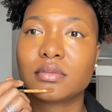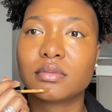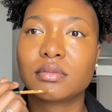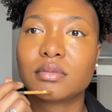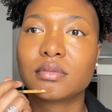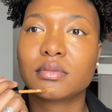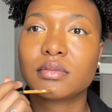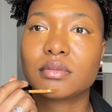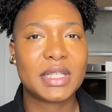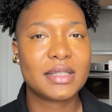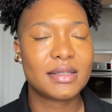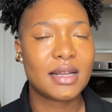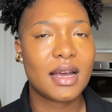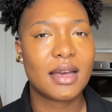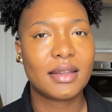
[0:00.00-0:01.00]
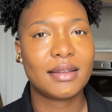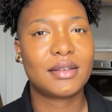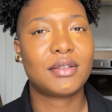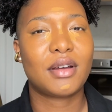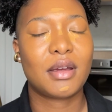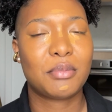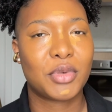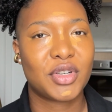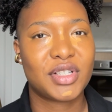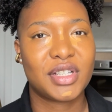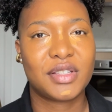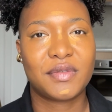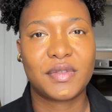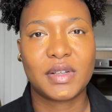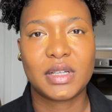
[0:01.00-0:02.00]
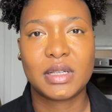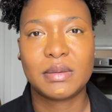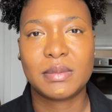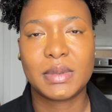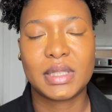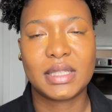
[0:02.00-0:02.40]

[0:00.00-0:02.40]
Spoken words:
Now, because the highlighter I purchased from